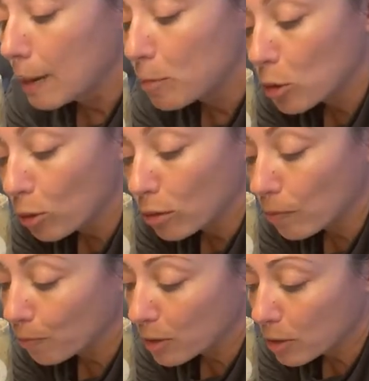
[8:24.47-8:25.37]
So
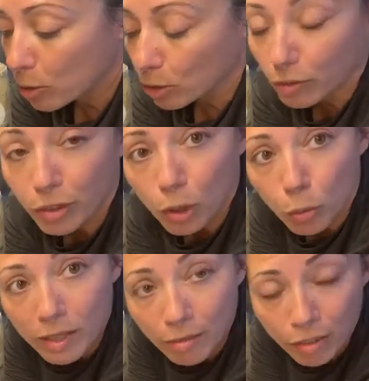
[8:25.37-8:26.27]
sort of, you know,
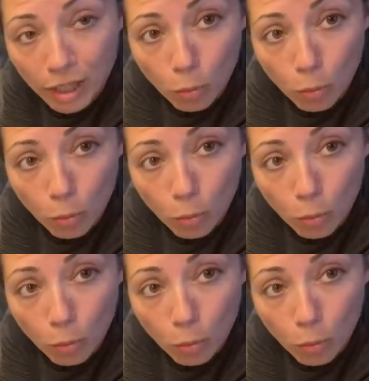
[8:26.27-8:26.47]
with every